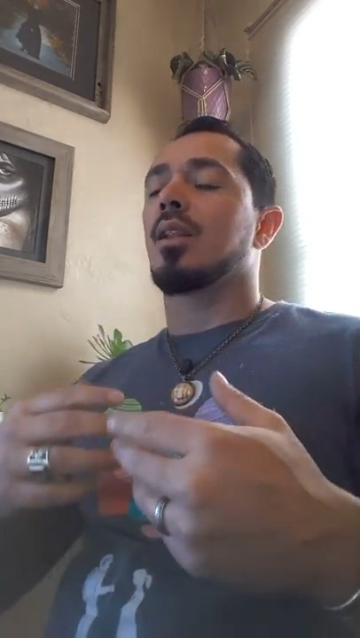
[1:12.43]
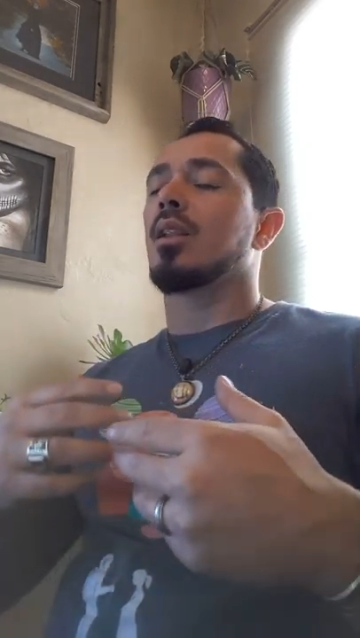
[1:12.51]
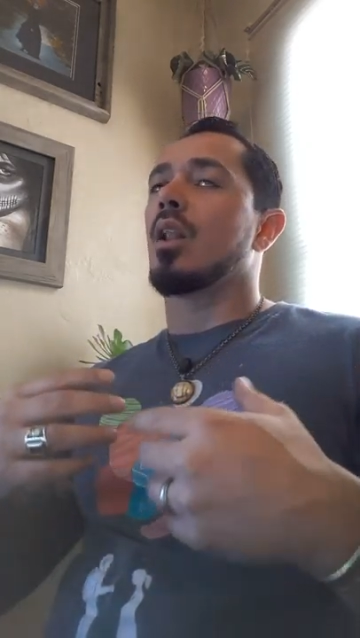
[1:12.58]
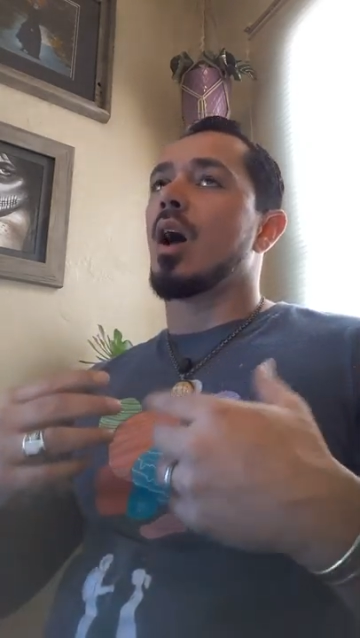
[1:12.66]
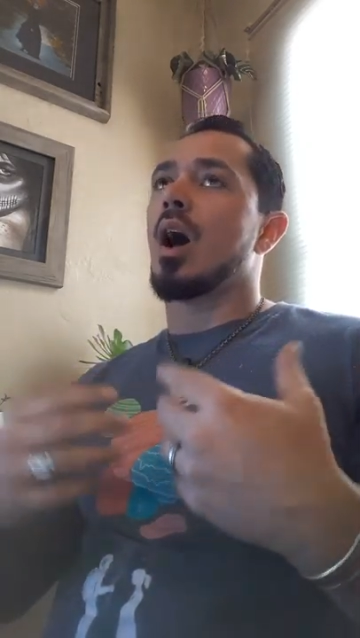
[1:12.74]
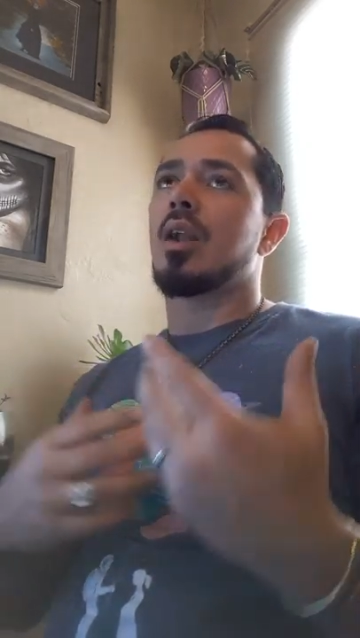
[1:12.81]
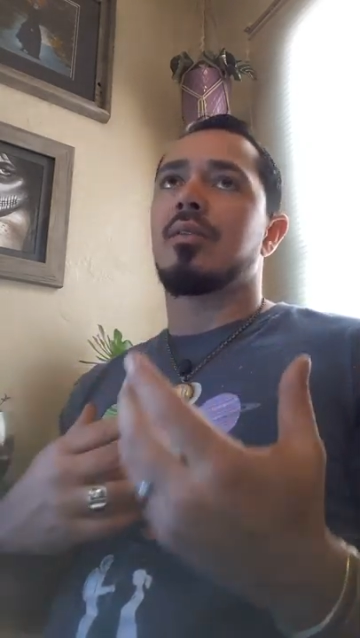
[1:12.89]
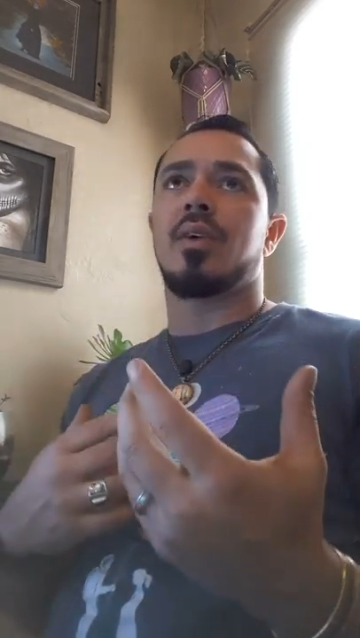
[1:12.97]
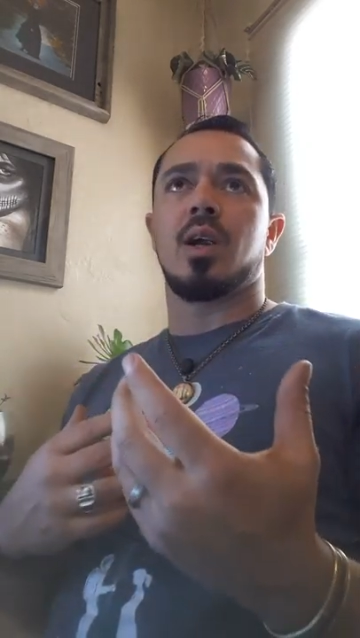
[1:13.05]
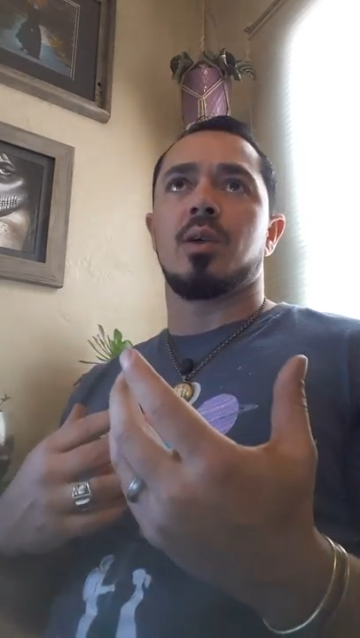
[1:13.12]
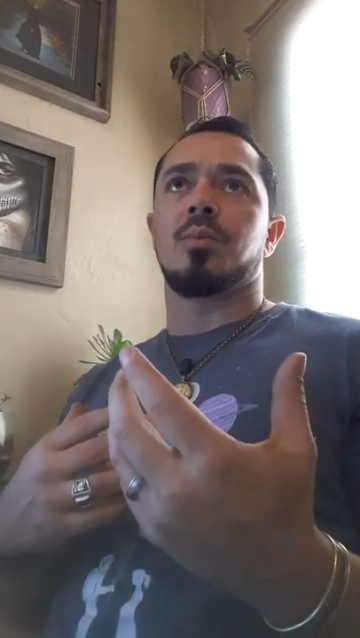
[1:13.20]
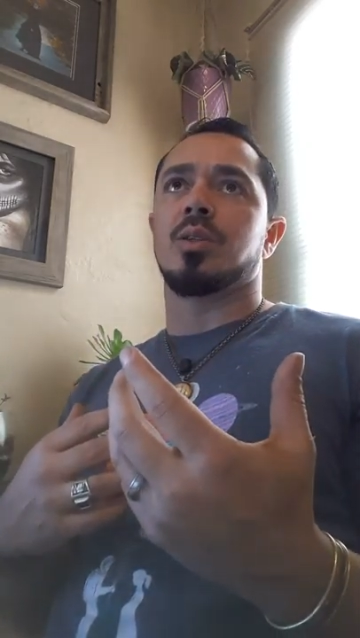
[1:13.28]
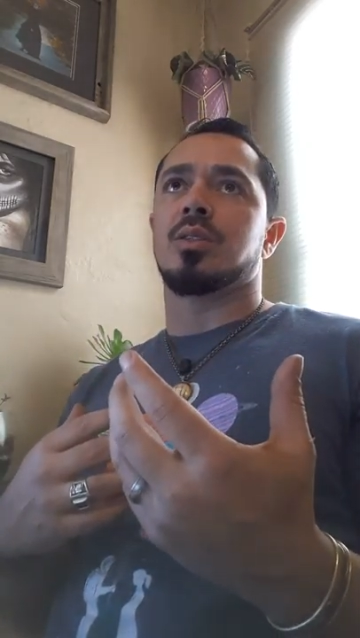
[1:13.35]
a lot of
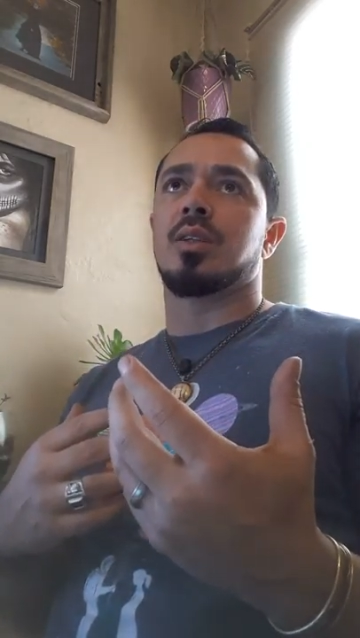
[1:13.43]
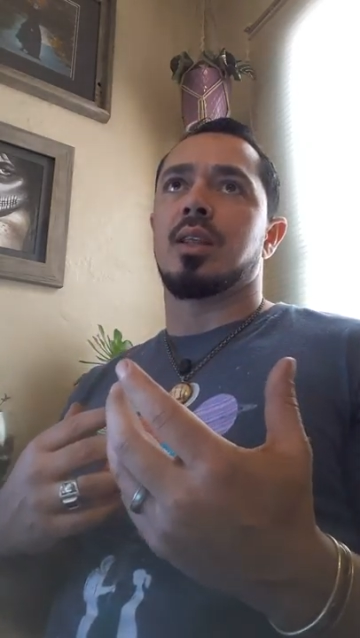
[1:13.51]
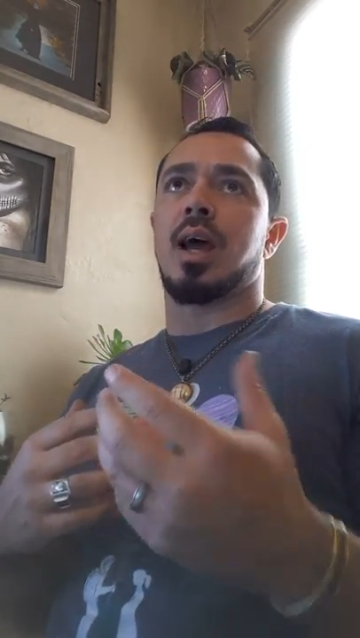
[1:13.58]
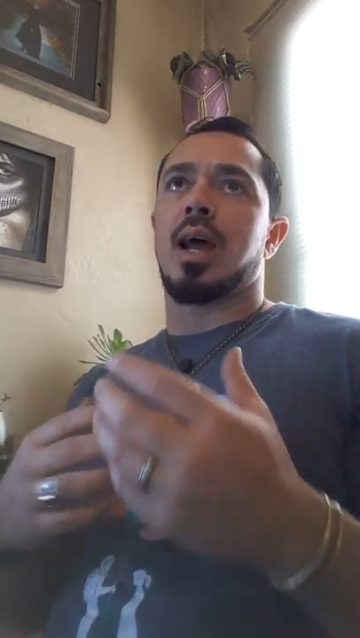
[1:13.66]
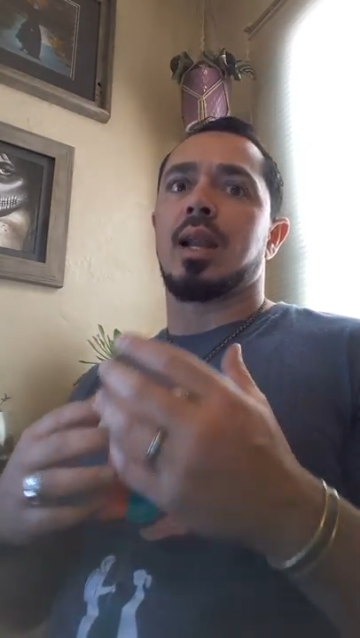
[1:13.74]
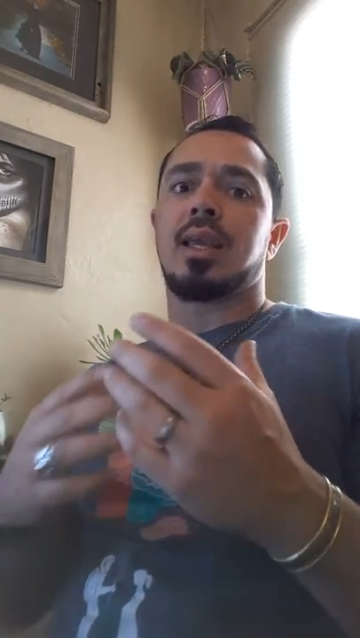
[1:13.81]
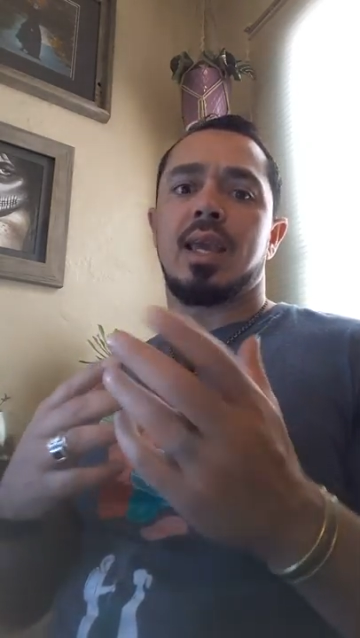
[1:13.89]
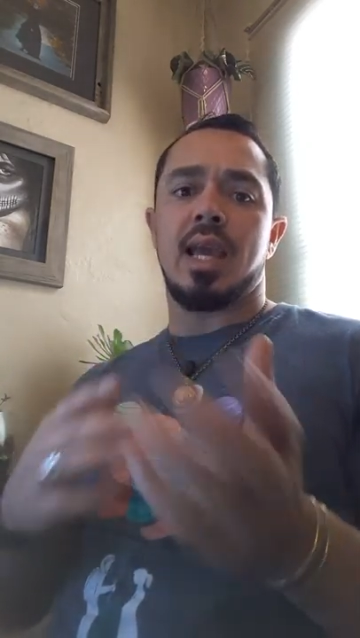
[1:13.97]
variables to that.